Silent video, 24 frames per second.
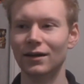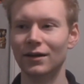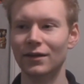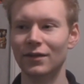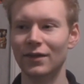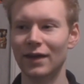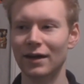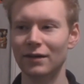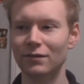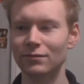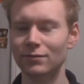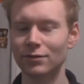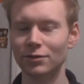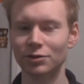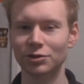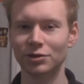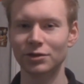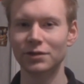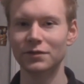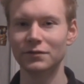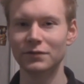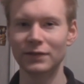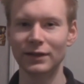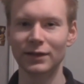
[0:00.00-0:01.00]
that
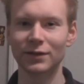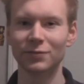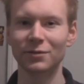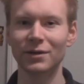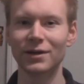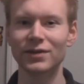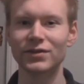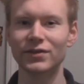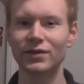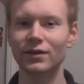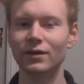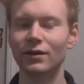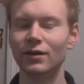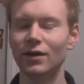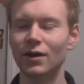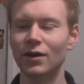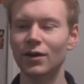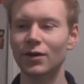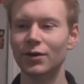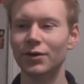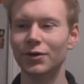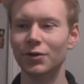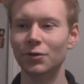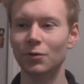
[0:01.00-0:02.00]
version of Dick Grayson,
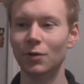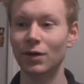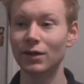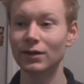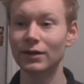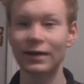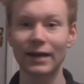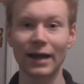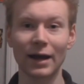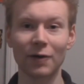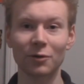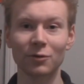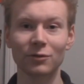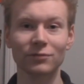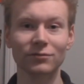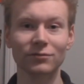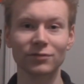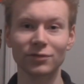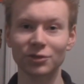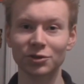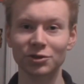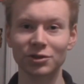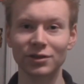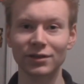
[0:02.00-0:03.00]
who, unlike our
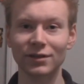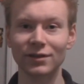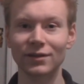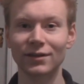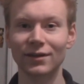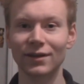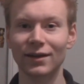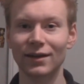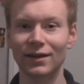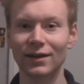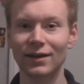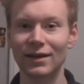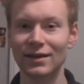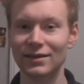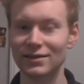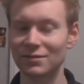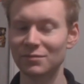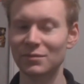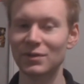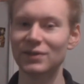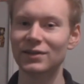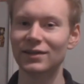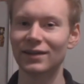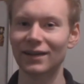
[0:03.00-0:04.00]
version,
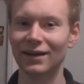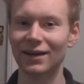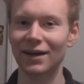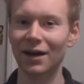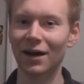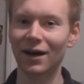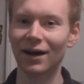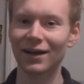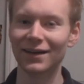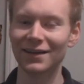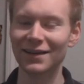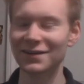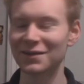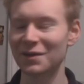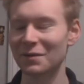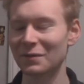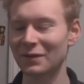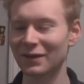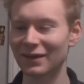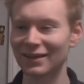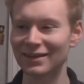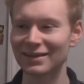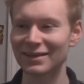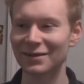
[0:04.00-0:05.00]
isn't missing an eye, and that's
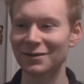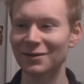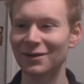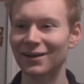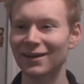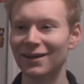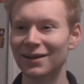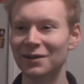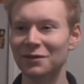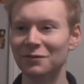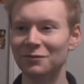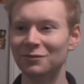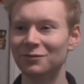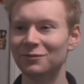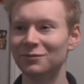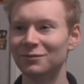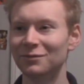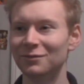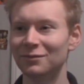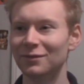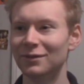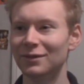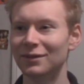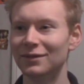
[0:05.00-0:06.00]
something that Terry kind
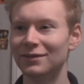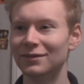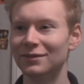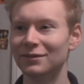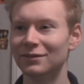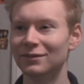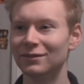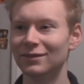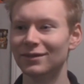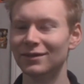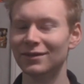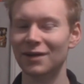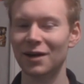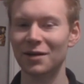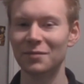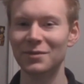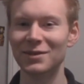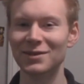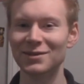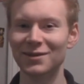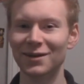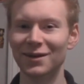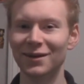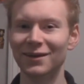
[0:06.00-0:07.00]
of
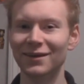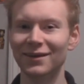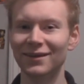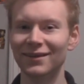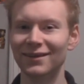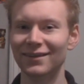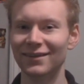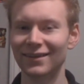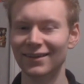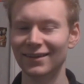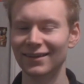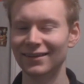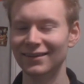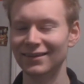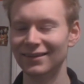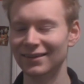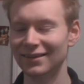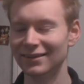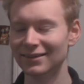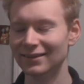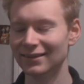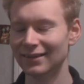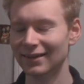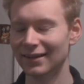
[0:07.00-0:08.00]
comments on
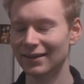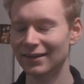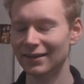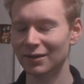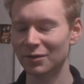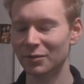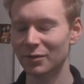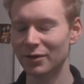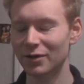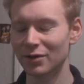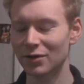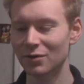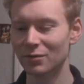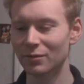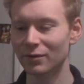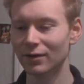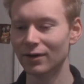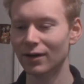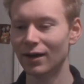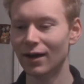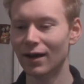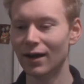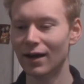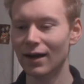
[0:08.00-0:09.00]
in a little bit of
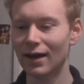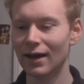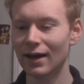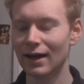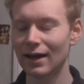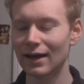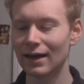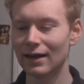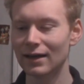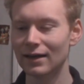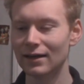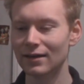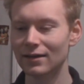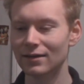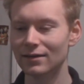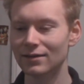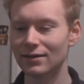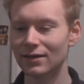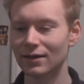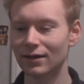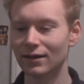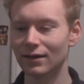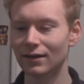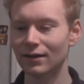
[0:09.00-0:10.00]
humor.
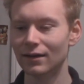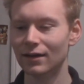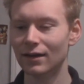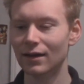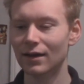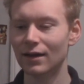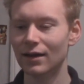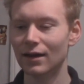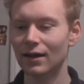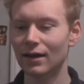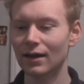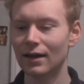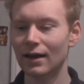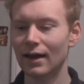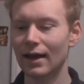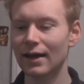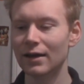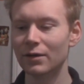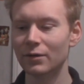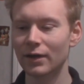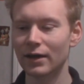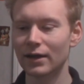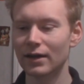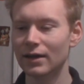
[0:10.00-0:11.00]
And
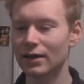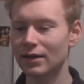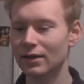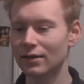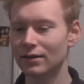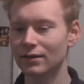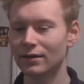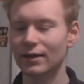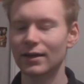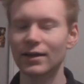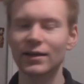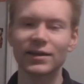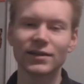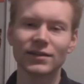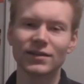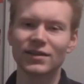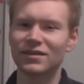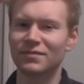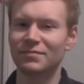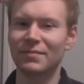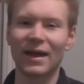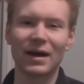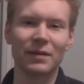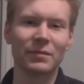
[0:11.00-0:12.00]
anyway, he does
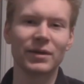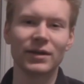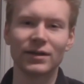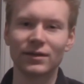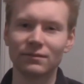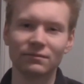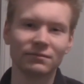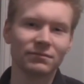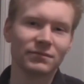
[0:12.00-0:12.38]
his Batman